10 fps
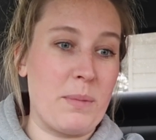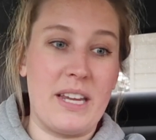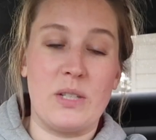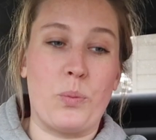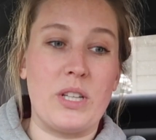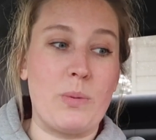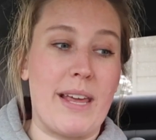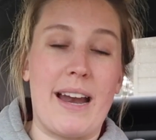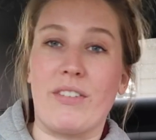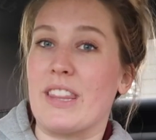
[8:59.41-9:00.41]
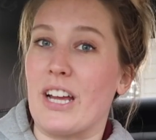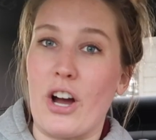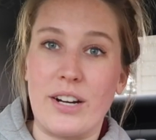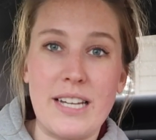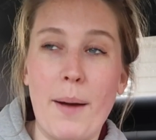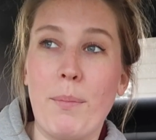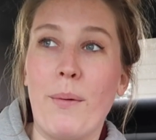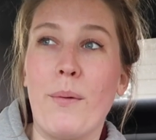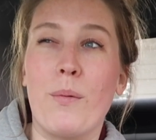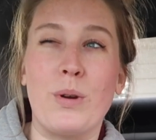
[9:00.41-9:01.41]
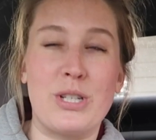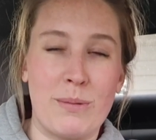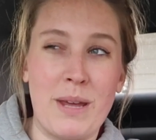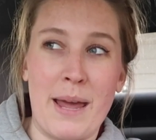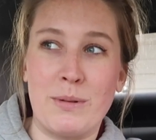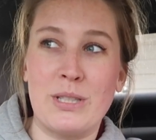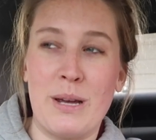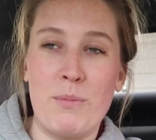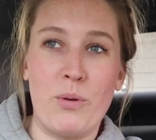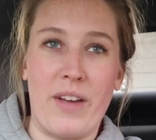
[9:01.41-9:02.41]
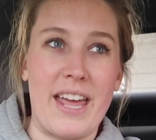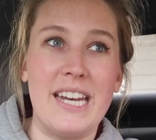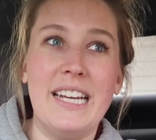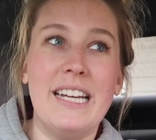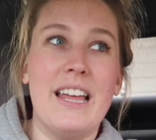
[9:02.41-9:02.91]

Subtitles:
because once we get everything hooked up, we should be able to move in.